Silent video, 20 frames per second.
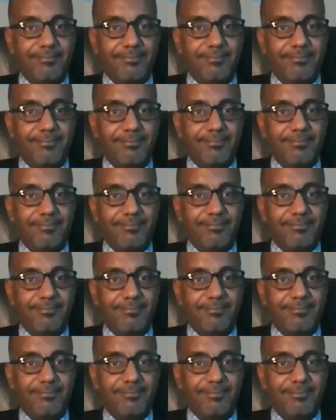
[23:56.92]

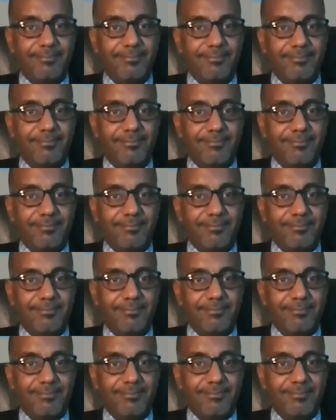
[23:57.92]

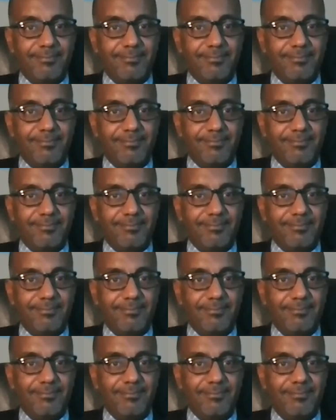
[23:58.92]

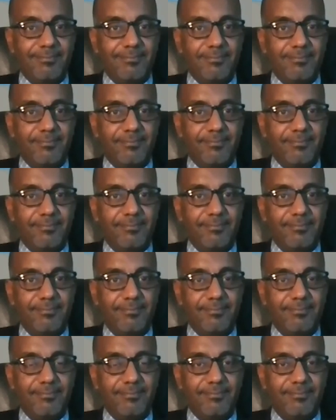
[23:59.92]

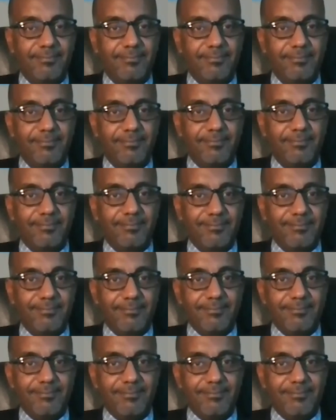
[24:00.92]

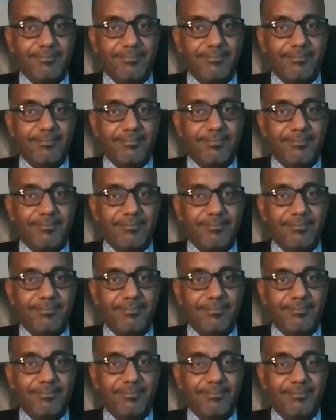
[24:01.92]

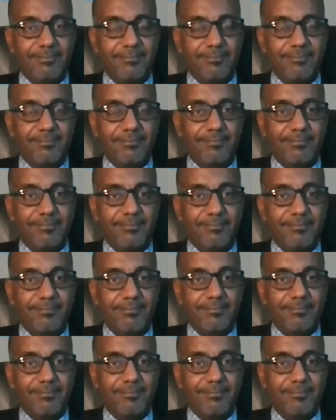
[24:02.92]
The person shown says nothing.